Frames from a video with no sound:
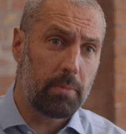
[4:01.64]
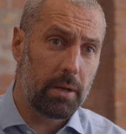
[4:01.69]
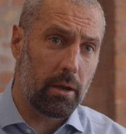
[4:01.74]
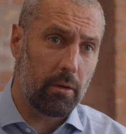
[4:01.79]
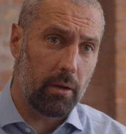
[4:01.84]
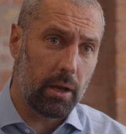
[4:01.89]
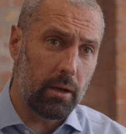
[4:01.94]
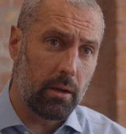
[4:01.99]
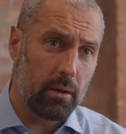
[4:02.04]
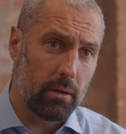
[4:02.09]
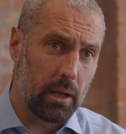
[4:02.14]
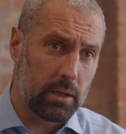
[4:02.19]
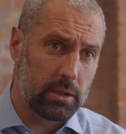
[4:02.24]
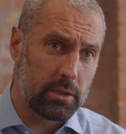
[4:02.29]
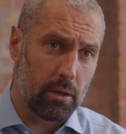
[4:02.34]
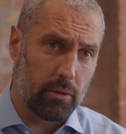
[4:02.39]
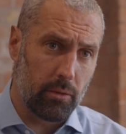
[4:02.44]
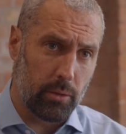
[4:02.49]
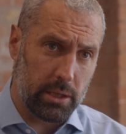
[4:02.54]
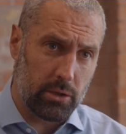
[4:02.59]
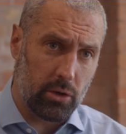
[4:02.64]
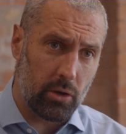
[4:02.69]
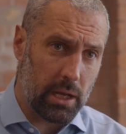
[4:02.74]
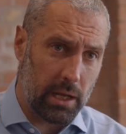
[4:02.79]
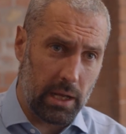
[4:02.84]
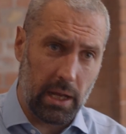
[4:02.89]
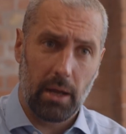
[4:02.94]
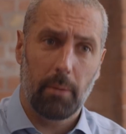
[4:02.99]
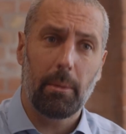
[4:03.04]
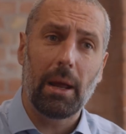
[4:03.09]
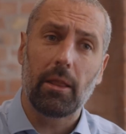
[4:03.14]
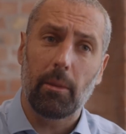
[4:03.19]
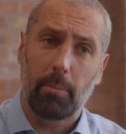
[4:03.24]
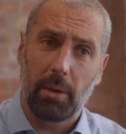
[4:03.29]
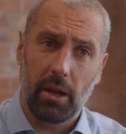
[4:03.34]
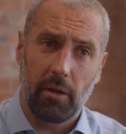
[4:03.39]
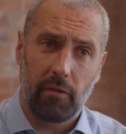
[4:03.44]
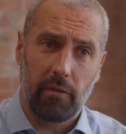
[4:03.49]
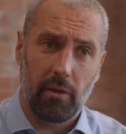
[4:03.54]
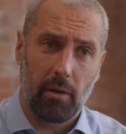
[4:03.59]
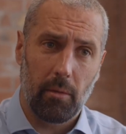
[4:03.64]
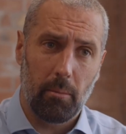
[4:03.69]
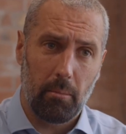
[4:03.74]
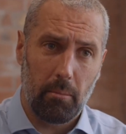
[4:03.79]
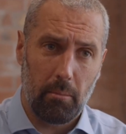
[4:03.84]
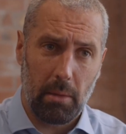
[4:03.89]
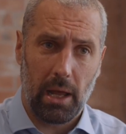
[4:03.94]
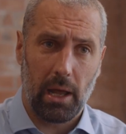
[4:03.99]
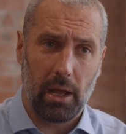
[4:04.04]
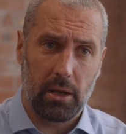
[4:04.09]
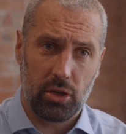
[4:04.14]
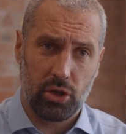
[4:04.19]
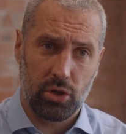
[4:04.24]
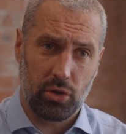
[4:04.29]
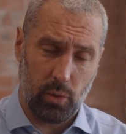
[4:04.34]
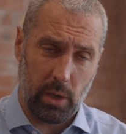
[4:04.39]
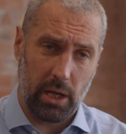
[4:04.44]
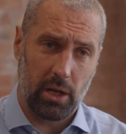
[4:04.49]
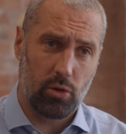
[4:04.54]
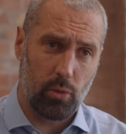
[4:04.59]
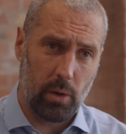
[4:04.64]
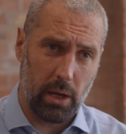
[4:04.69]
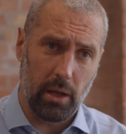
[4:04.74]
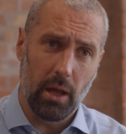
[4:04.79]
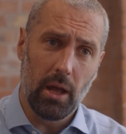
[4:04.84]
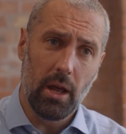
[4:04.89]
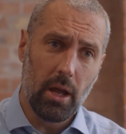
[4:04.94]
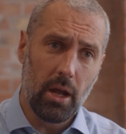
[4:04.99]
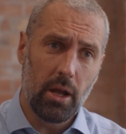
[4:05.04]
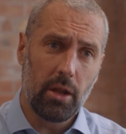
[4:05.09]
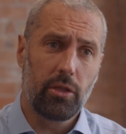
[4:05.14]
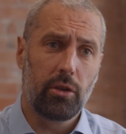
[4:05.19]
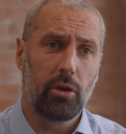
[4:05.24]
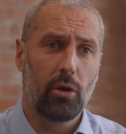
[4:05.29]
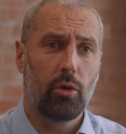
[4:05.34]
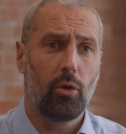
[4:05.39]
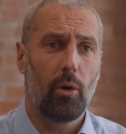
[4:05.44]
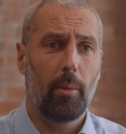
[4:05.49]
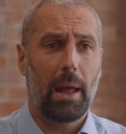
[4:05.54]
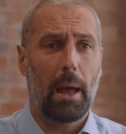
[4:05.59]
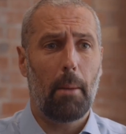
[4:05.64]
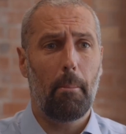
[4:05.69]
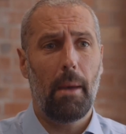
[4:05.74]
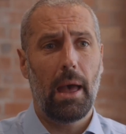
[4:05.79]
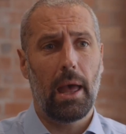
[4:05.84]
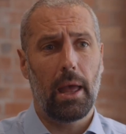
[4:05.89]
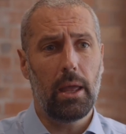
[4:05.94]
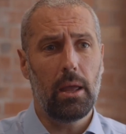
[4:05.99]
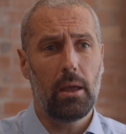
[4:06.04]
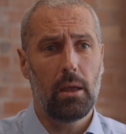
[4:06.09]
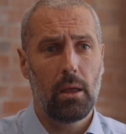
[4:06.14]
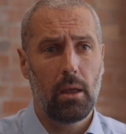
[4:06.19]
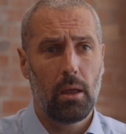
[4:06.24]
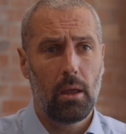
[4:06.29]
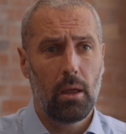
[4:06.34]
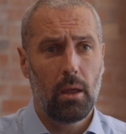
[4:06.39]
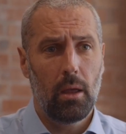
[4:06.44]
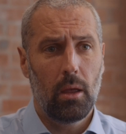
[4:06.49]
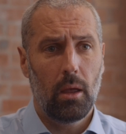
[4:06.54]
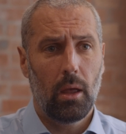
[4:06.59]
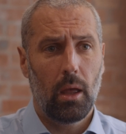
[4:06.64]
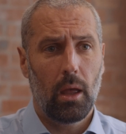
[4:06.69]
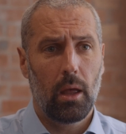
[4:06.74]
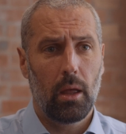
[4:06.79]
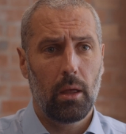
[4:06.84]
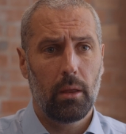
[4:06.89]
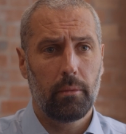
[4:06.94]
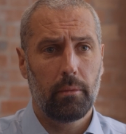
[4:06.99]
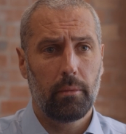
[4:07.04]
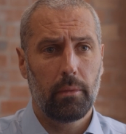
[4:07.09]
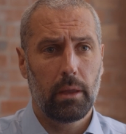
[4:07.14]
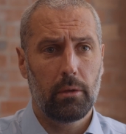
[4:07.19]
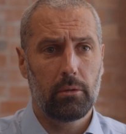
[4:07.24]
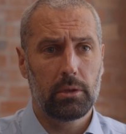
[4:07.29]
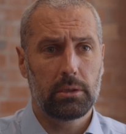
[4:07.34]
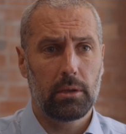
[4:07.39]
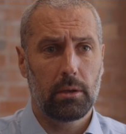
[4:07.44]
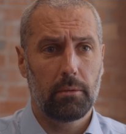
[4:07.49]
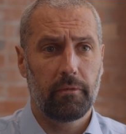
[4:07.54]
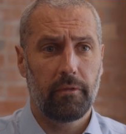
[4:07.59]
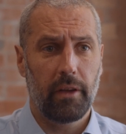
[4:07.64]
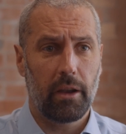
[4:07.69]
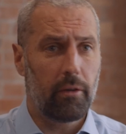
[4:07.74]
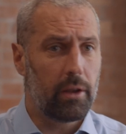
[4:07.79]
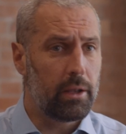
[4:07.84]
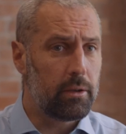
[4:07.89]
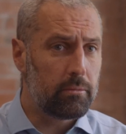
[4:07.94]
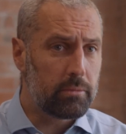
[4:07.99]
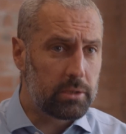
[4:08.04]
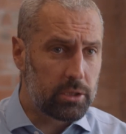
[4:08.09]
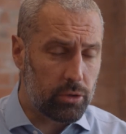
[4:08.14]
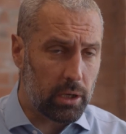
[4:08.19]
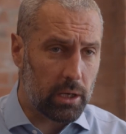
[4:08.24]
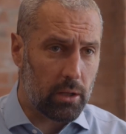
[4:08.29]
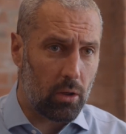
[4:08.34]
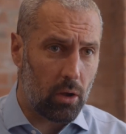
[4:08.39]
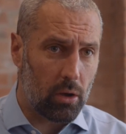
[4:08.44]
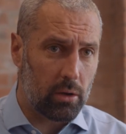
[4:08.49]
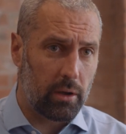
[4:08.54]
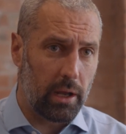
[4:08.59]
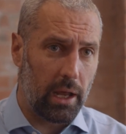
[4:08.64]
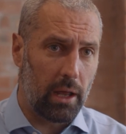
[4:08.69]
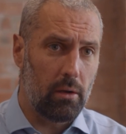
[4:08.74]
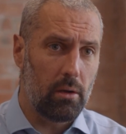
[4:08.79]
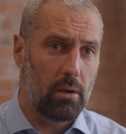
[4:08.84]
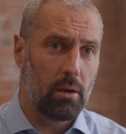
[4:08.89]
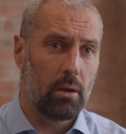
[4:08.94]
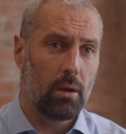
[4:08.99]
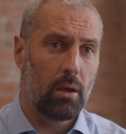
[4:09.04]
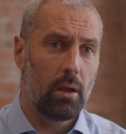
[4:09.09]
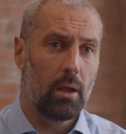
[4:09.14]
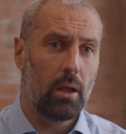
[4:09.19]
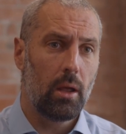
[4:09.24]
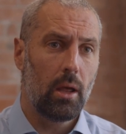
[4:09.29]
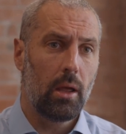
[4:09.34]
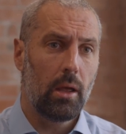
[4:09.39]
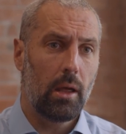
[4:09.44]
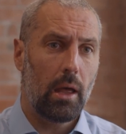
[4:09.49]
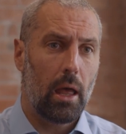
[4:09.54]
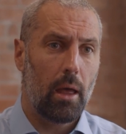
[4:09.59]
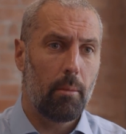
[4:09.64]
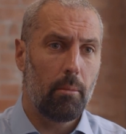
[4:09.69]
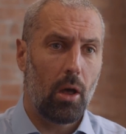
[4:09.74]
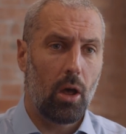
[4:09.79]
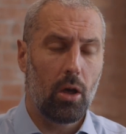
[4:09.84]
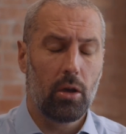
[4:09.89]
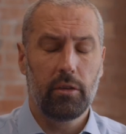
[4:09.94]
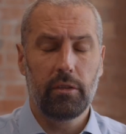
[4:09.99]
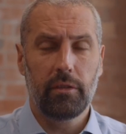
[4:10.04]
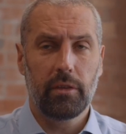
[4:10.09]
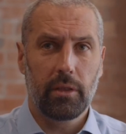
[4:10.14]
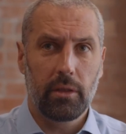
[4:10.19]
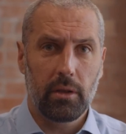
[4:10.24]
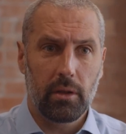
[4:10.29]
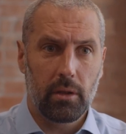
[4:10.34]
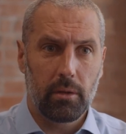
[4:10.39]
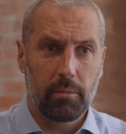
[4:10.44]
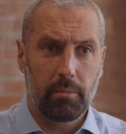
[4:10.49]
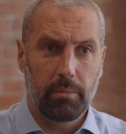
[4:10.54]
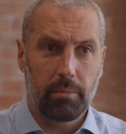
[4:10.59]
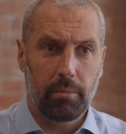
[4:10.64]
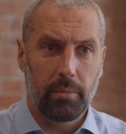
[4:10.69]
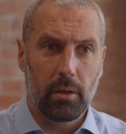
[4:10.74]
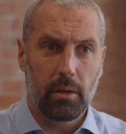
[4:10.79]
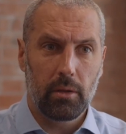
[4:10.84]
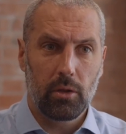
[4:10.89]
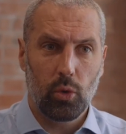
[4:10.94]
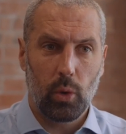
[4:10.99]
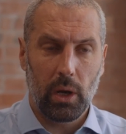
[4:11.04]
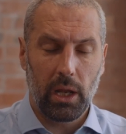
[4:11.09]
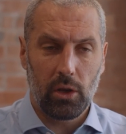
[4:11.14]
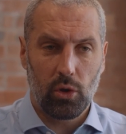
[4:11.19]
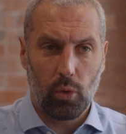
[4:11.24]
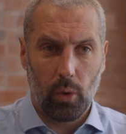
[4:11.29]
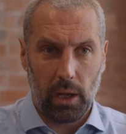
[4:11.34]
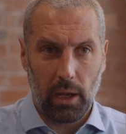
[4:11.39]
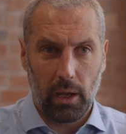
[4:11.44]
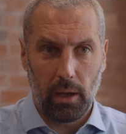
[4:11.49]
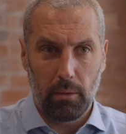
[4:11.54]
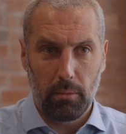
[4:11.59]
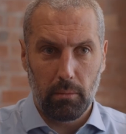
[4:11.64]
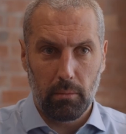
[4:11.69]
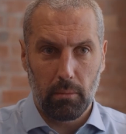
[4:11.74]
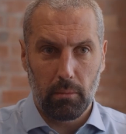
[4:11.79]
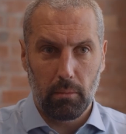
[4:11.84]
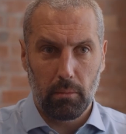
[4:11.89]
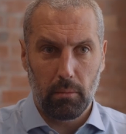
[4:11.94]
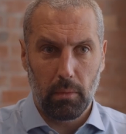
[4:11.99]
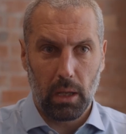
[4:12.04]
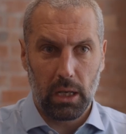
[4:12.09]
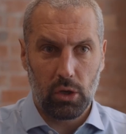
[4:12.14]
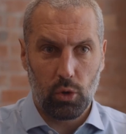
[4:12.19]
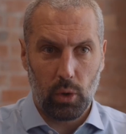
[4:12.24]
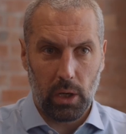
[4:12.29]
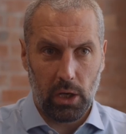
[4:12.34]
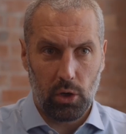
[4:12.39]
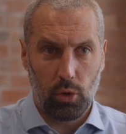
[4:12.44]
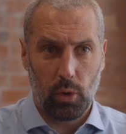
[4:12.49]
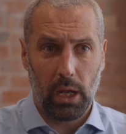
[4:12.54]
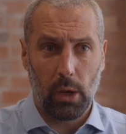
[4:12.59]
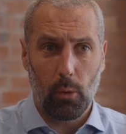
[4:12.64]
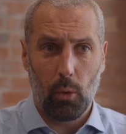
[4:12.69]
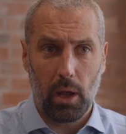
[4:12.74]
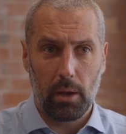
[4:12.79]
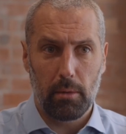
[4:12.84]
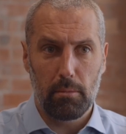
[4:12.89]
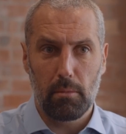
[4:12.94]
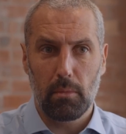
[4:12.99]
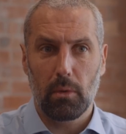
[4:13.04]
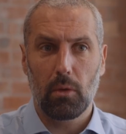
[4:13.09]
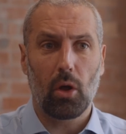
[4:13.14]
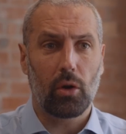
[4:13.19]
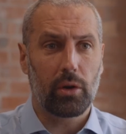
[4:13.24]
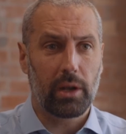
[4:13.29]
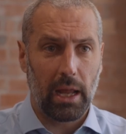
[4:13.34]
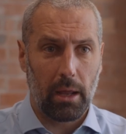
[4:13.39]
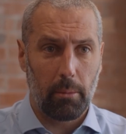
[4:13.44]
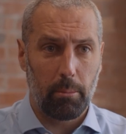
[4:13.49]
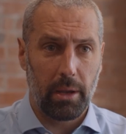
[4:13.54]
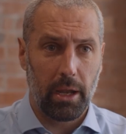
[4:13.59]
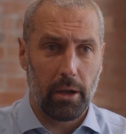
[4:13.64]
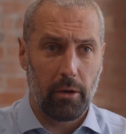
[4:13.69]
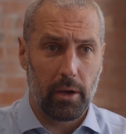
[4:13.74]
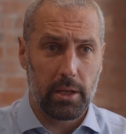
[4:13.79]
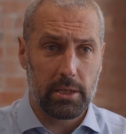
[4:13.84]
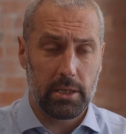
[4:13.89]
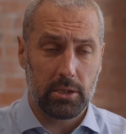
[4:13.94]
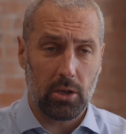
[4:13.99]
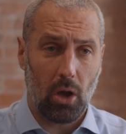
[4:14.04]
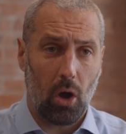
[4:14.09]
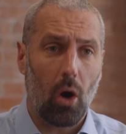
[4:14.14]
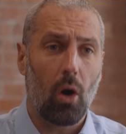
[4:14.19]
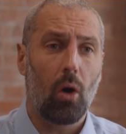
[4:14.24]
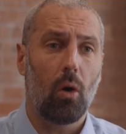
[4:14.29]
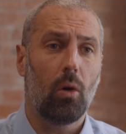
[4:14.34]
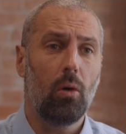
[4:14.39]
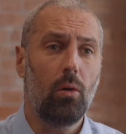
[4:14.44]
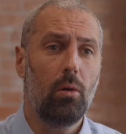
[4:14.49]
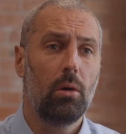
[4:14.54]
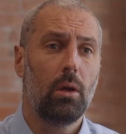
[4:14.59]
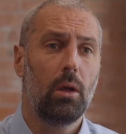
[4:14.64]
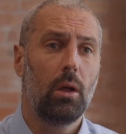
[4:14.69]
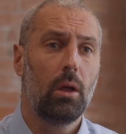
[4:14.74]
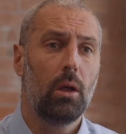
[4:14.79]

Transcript: period. And so we're talking here about the period from March 2020 through to about May. There was a very strict lockdown. Over the 2020 and 2021 lockdown periods as a whole,